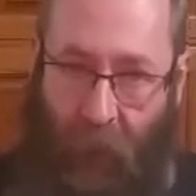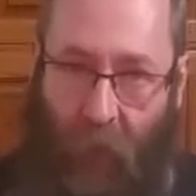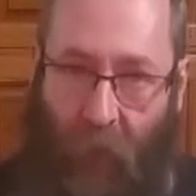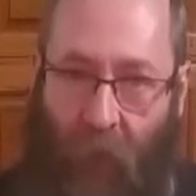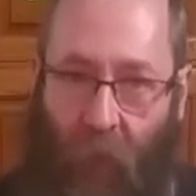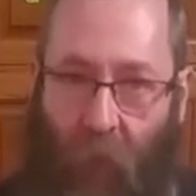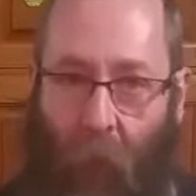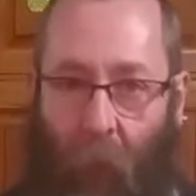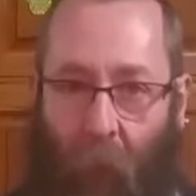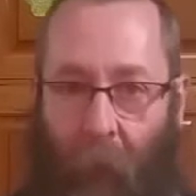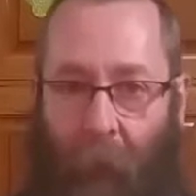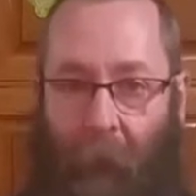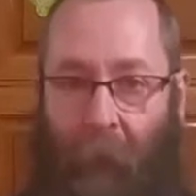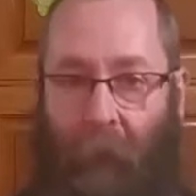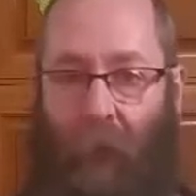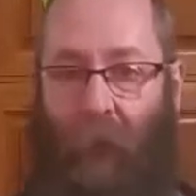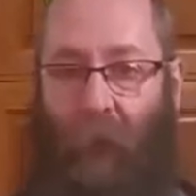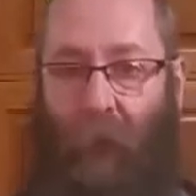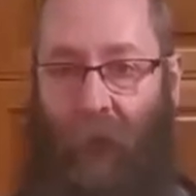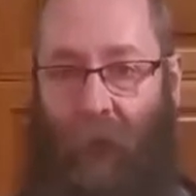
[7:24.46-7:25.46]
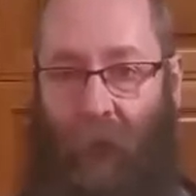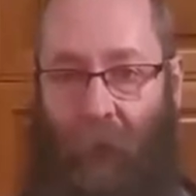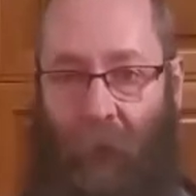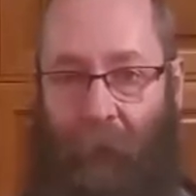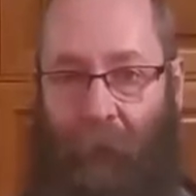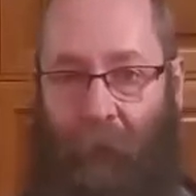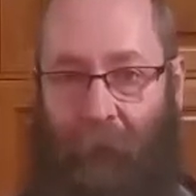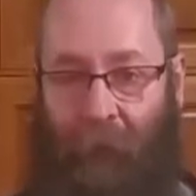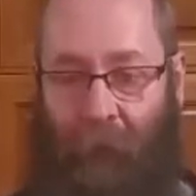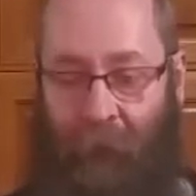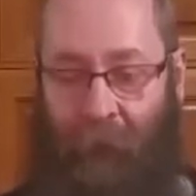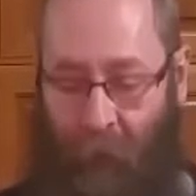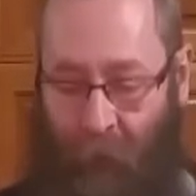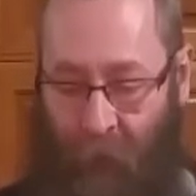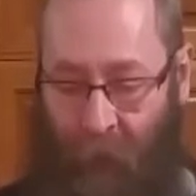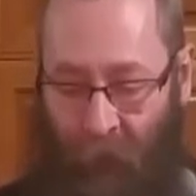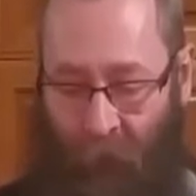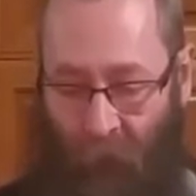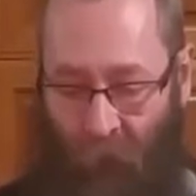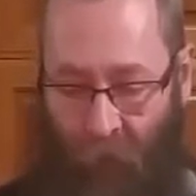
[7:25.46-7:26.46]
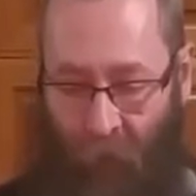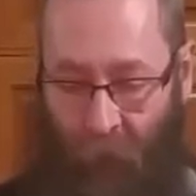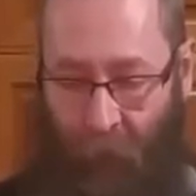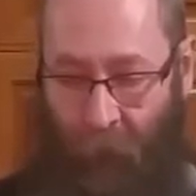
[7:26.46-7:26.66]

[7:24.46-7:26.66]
yeah, exactly. But when we find